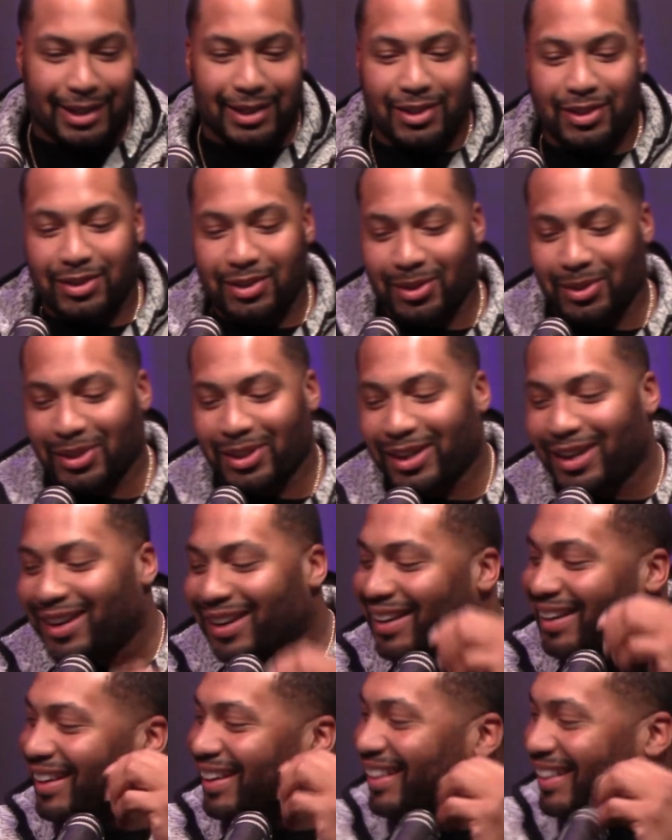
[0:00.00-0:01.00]
so
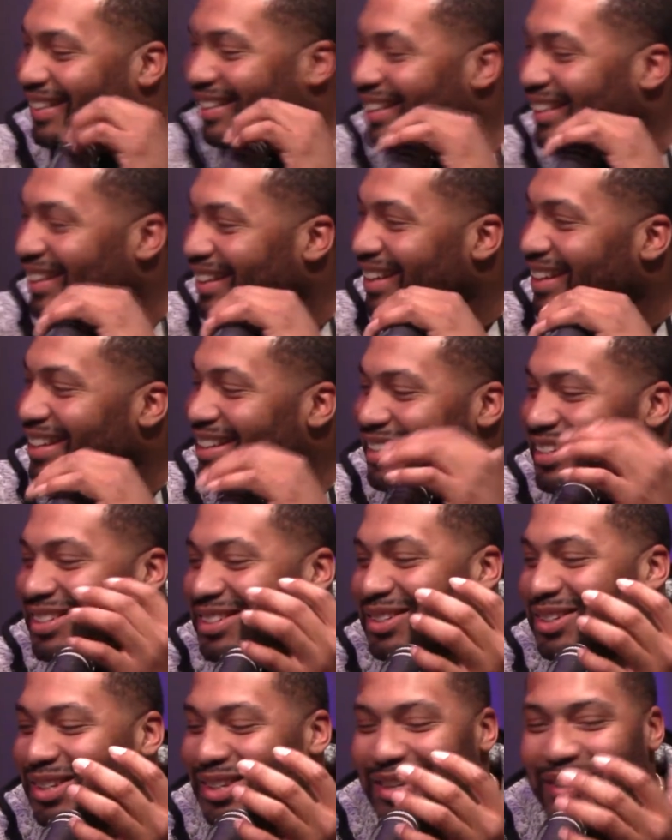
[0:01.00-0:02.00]

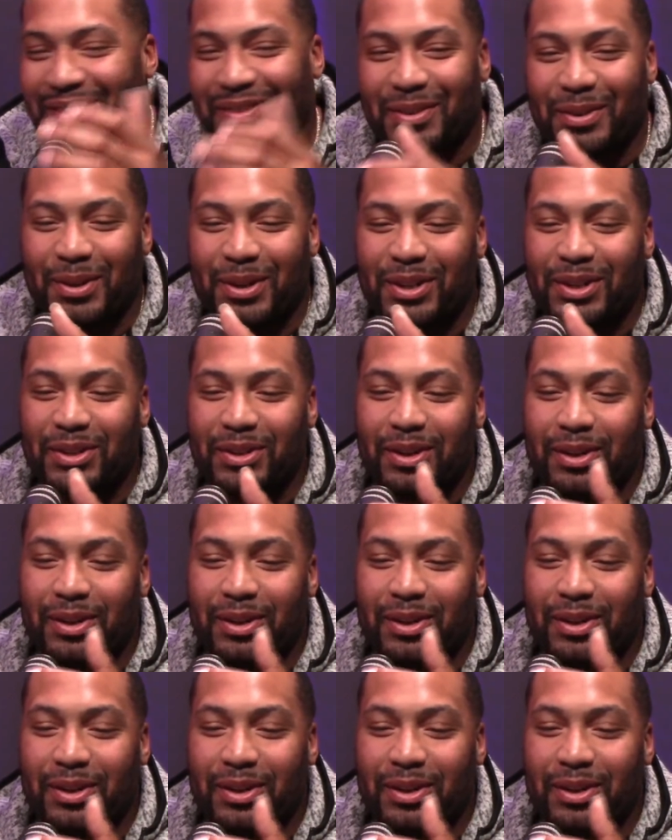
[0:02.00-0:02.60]
so therefore, you